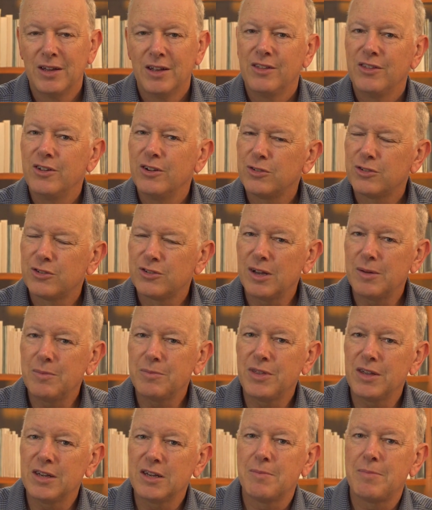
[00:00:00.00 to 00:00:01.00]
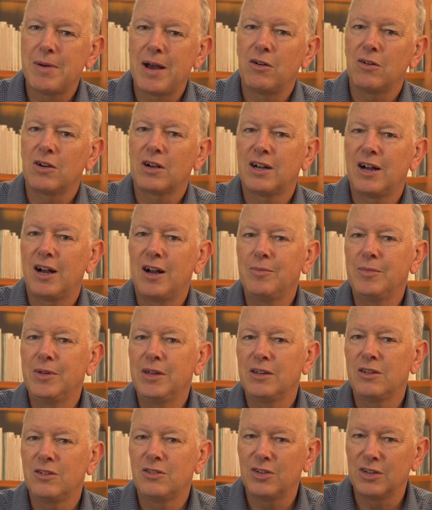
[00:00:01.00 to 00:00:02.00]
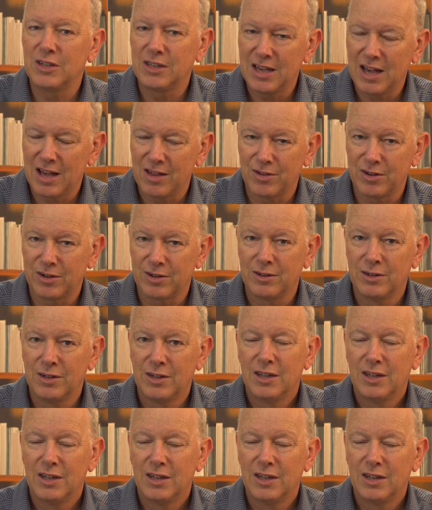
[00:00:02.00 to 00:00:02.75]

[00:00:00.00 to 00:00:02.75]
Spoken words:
There's something about coming together.